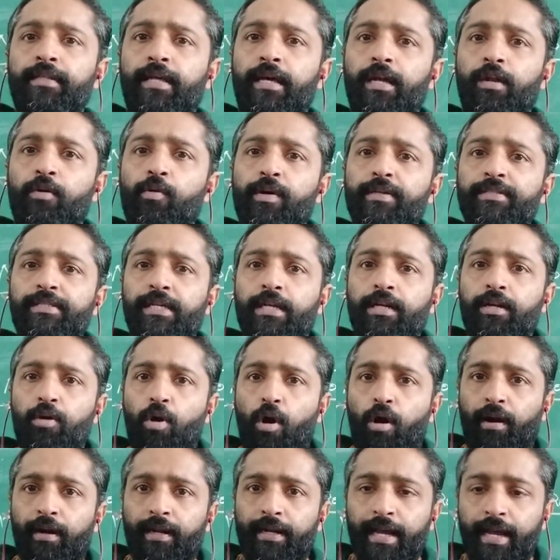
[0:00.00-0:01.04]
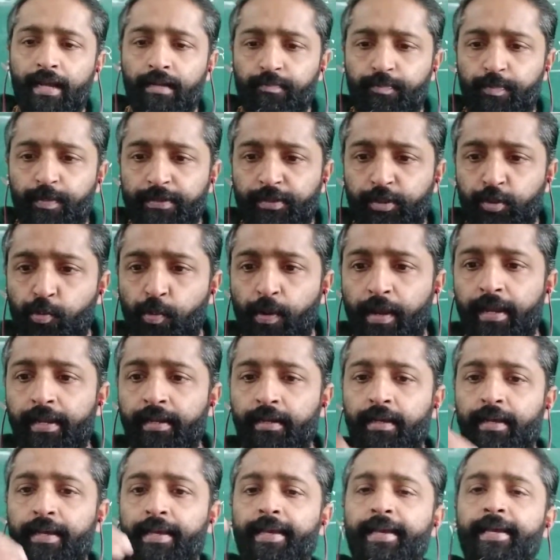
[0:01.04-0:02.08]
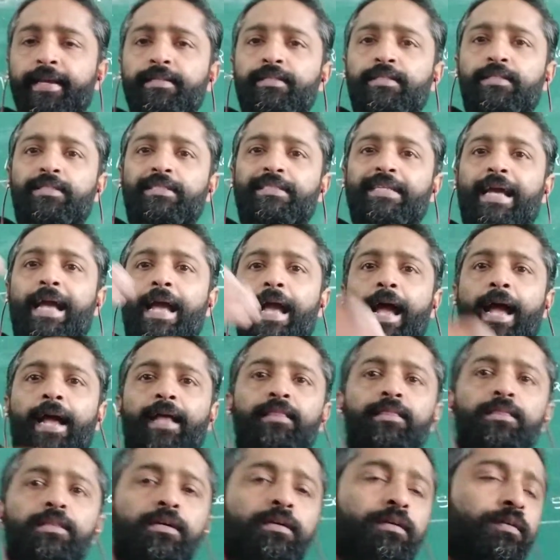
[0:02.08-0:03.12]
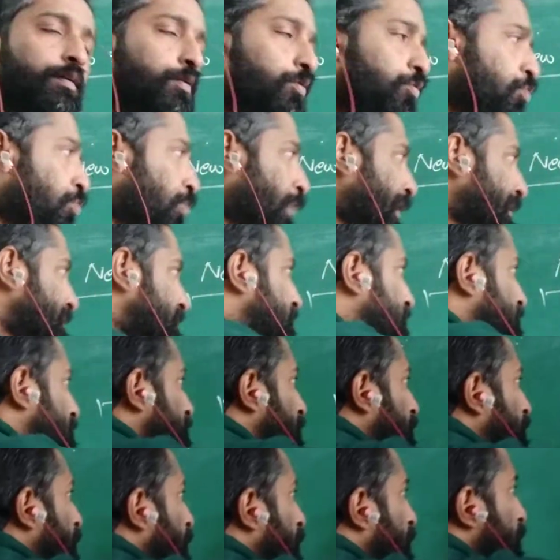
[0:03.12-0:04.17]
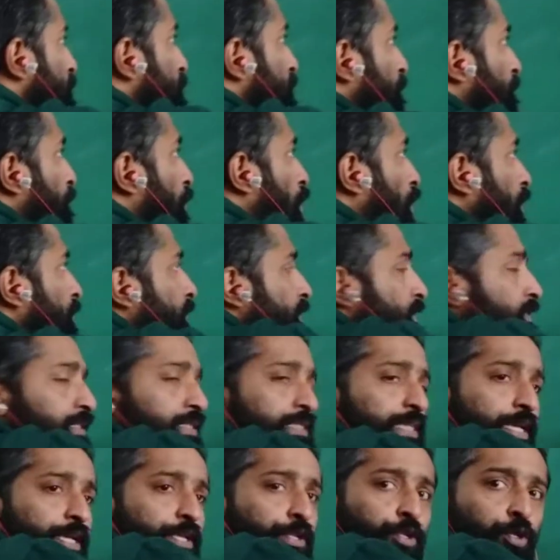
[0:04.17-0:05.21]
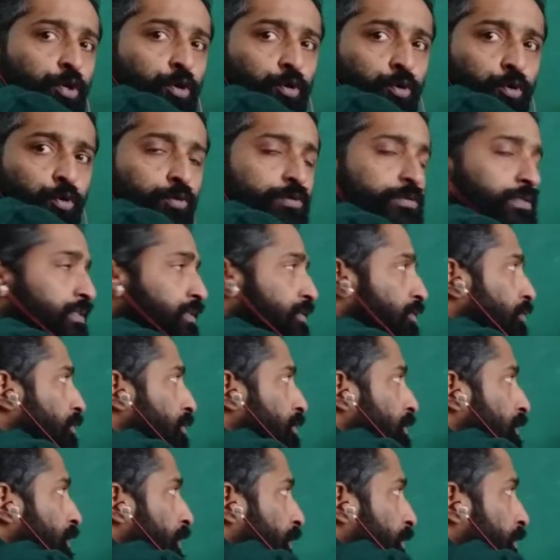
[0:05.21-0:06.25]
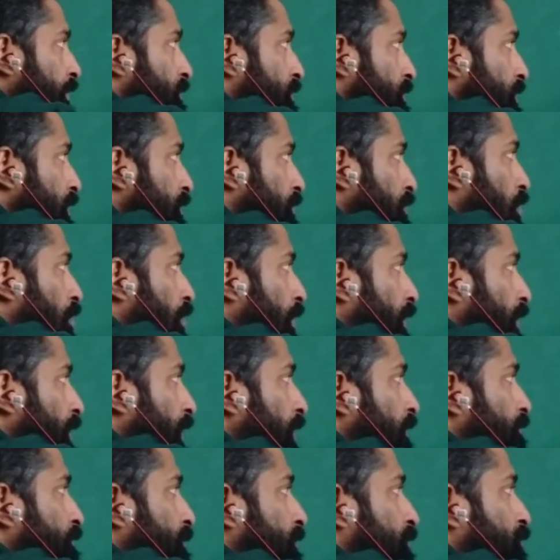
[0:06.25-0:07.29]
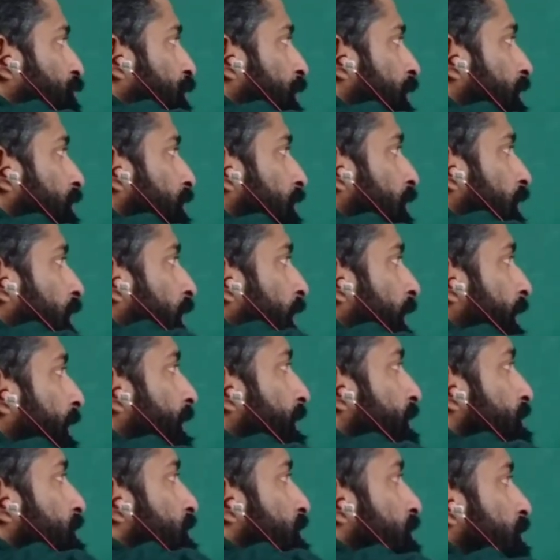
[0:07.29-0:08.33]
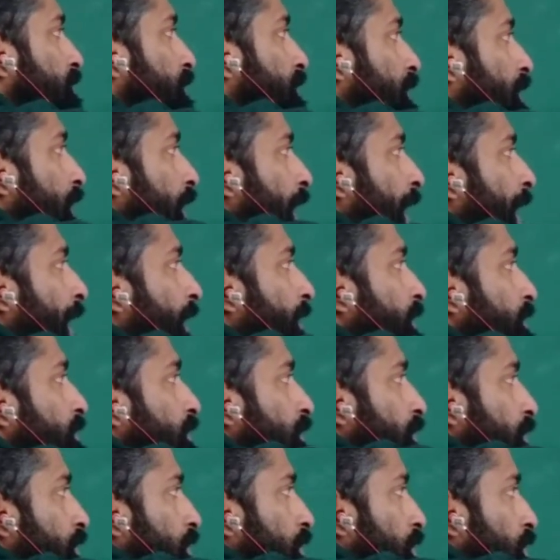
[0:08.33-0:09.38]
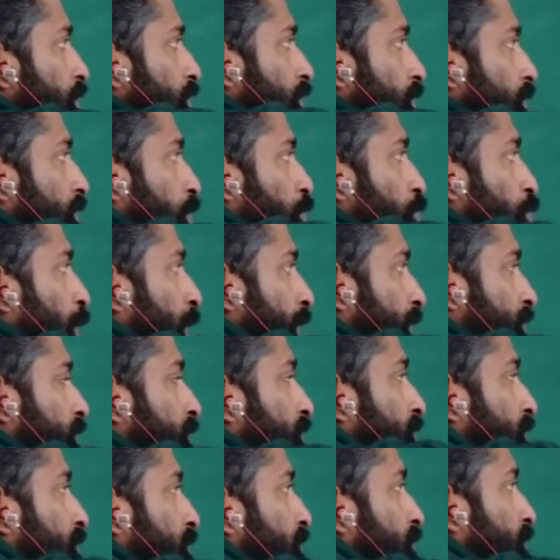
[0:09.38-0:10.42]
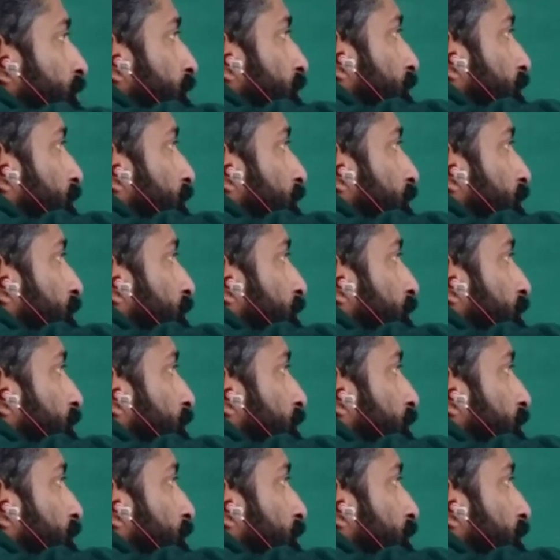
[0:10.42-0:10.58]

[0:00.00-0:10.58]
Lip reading: There was a contact between East and the West. Because of all these new routes, there was a contact between East and the West.